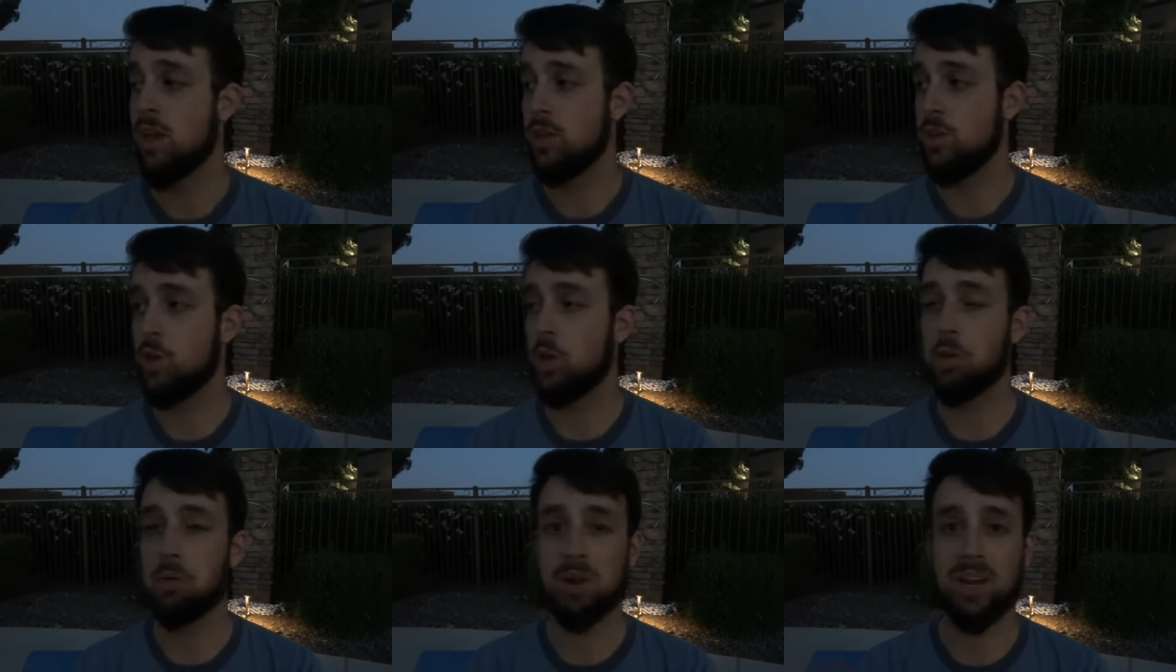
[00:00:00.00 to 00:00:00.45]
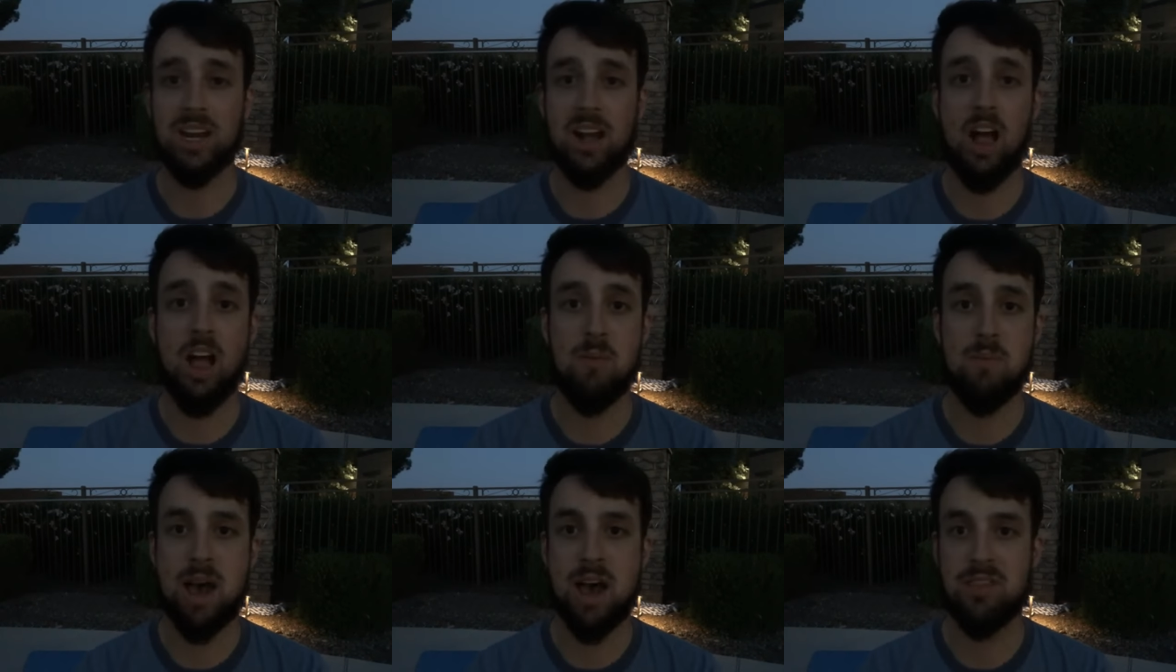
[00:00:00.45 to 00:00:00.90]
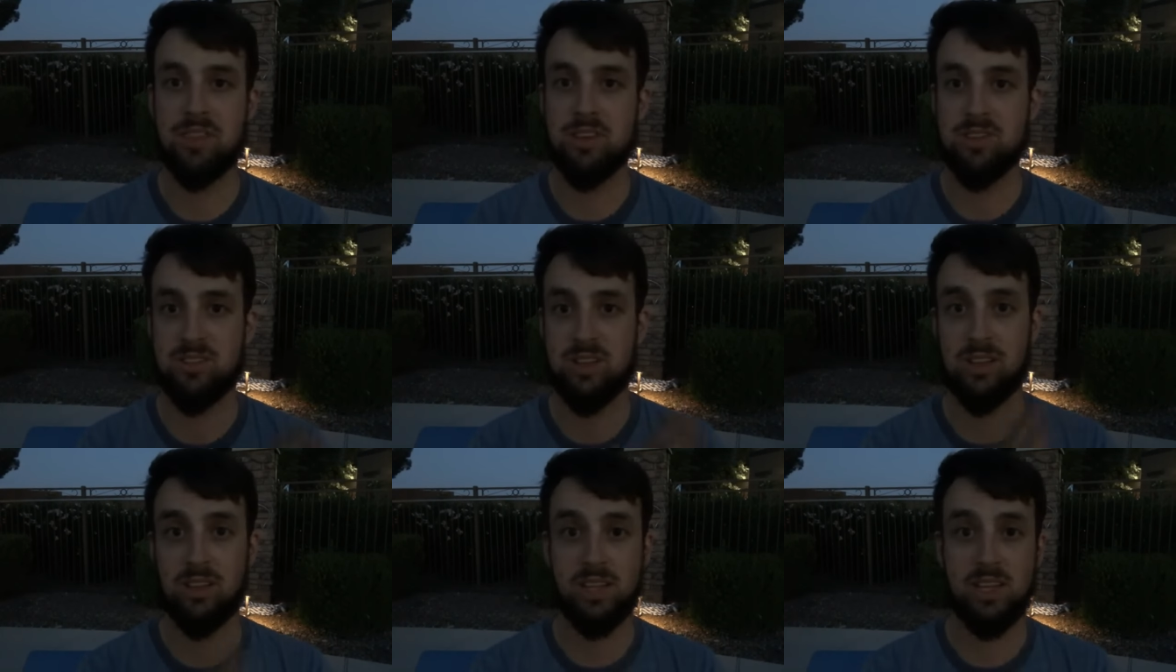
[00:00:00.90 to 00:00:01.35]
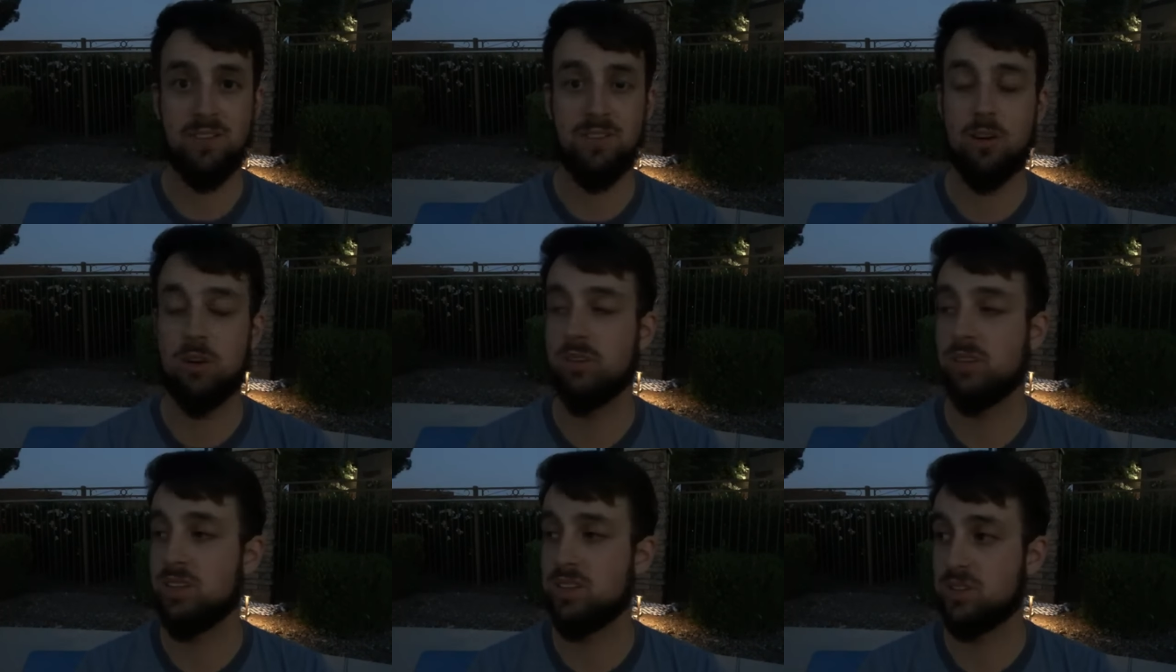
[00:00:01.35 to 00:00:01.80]
You can read all about this on Leaf
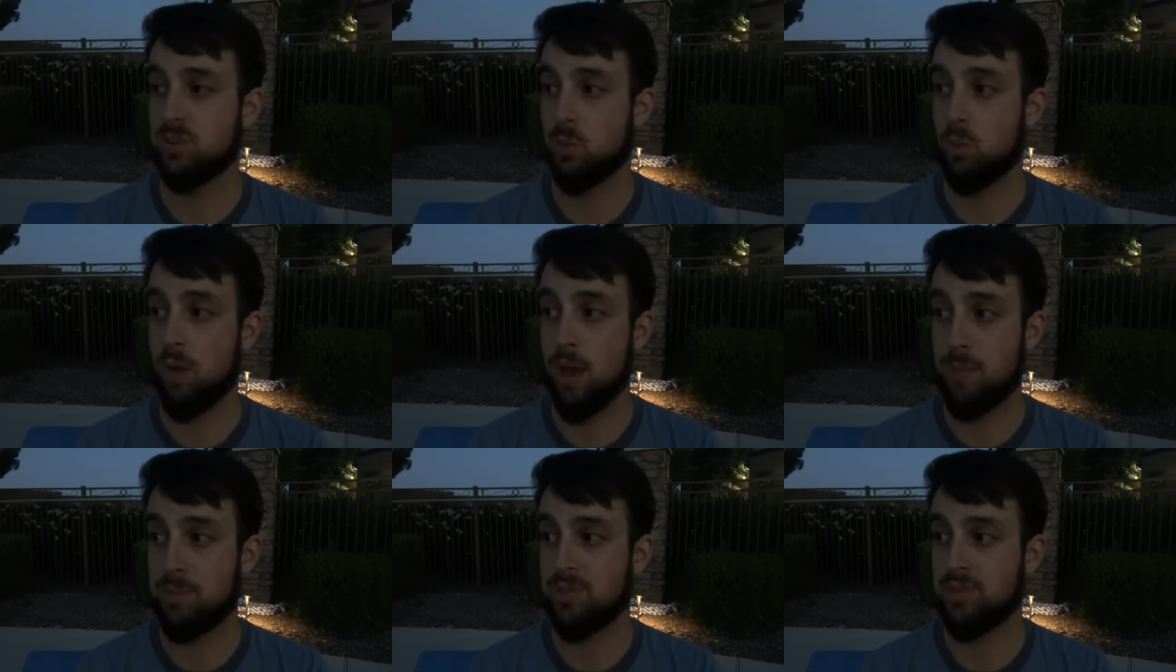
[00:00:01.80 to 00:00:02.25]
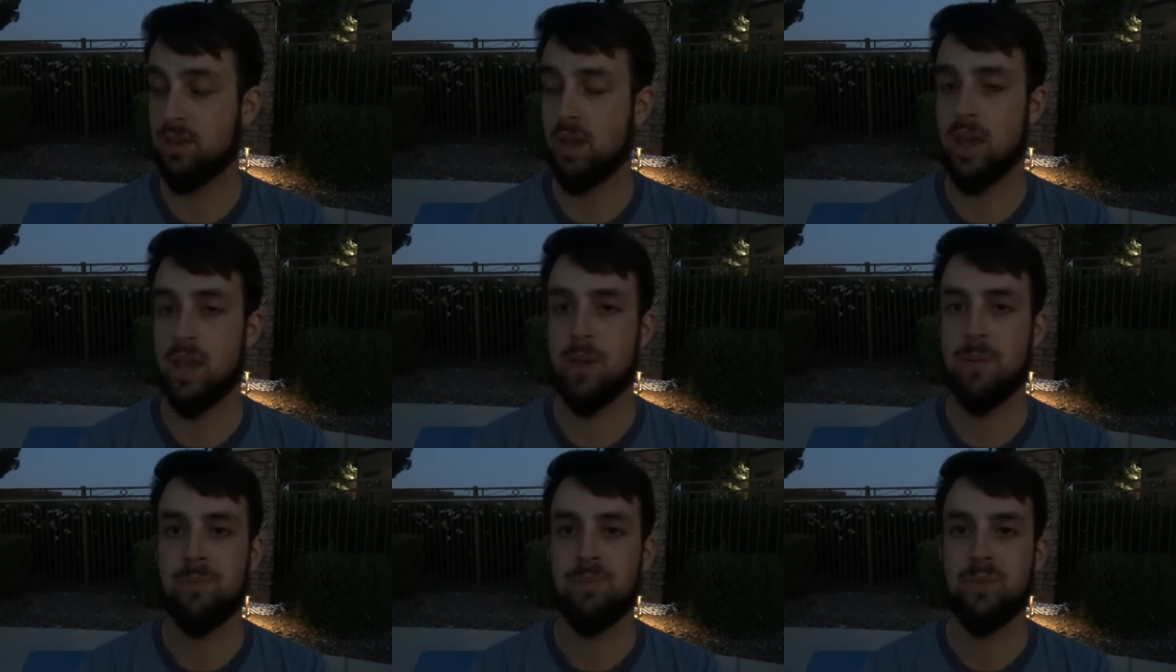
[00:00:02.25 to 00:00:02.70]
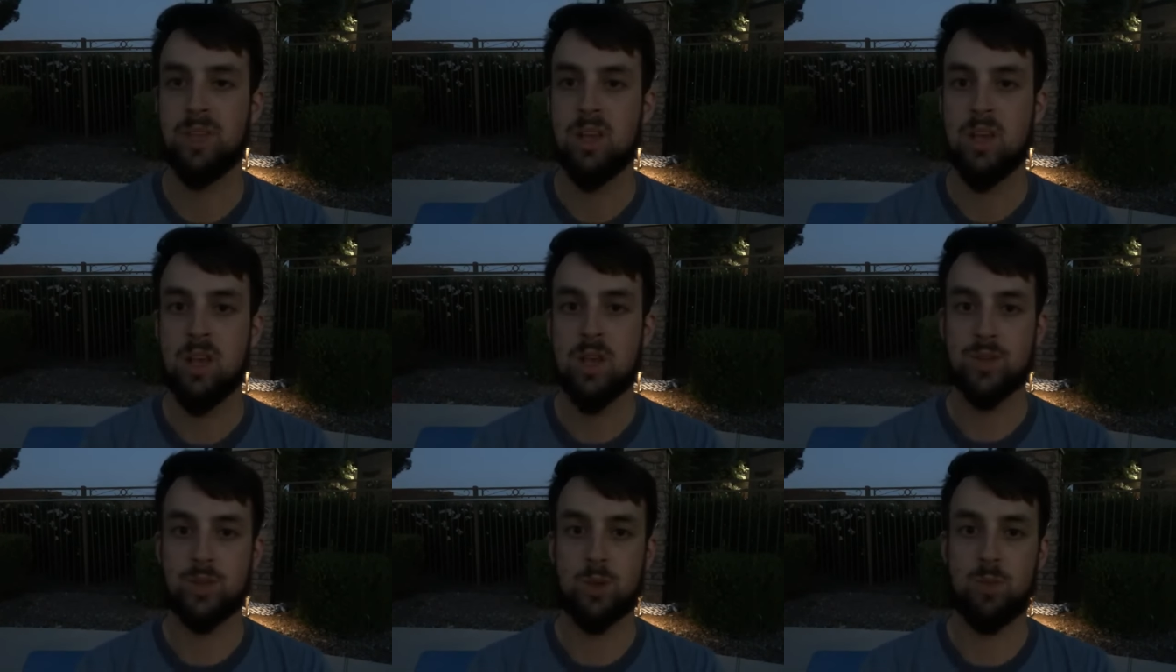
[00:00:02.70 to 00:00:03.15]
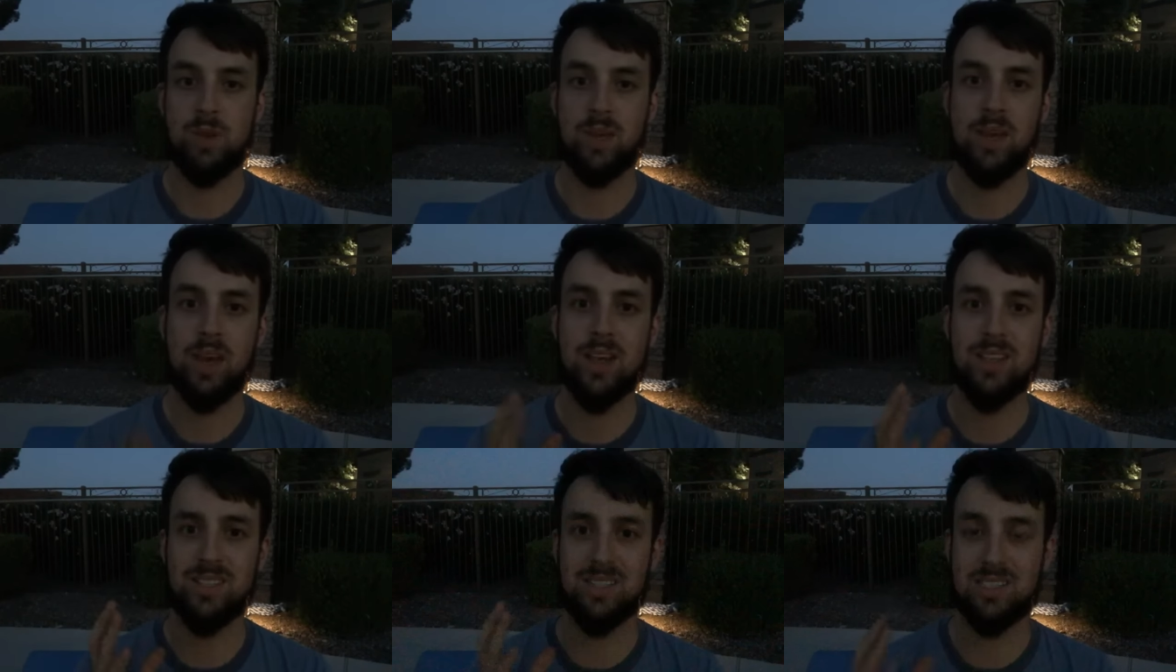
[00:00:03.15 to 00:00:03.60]
Only's website. So,
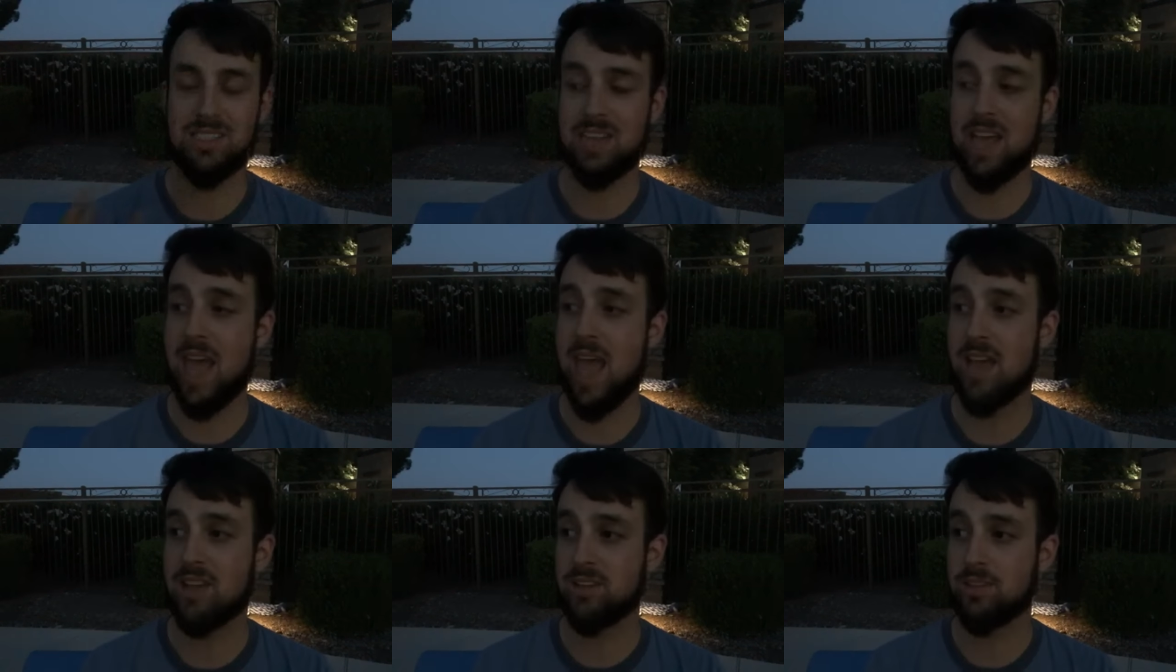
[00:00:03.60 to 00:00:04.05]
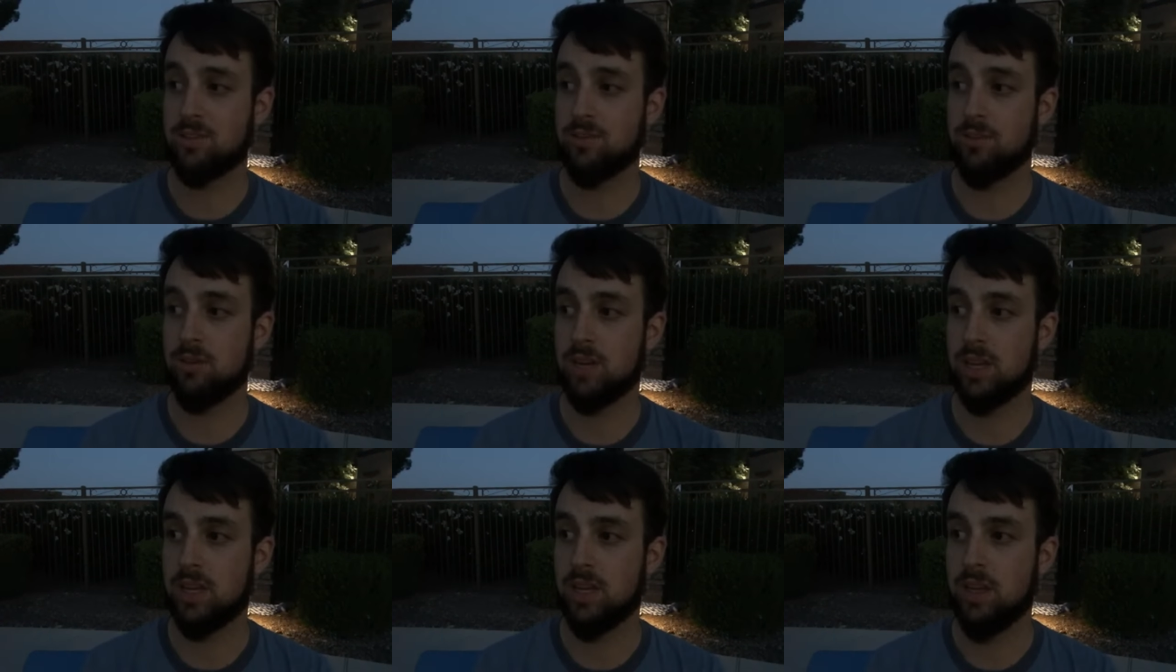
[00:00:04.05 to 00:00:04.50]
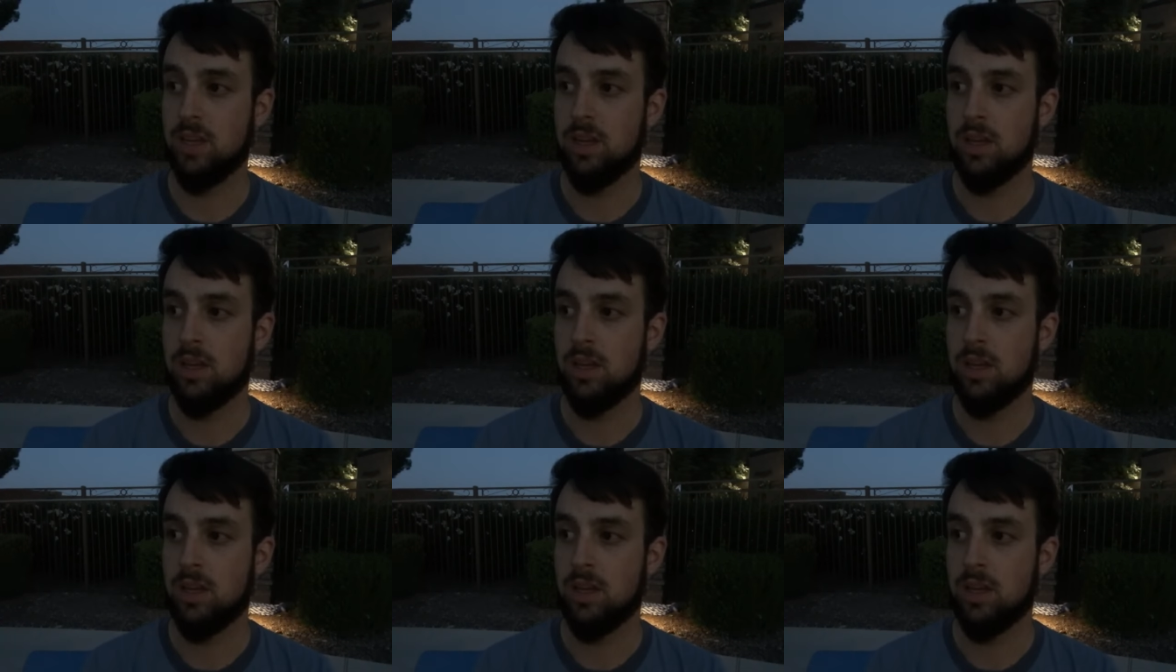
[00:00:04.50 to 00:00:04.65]
because it's tax free,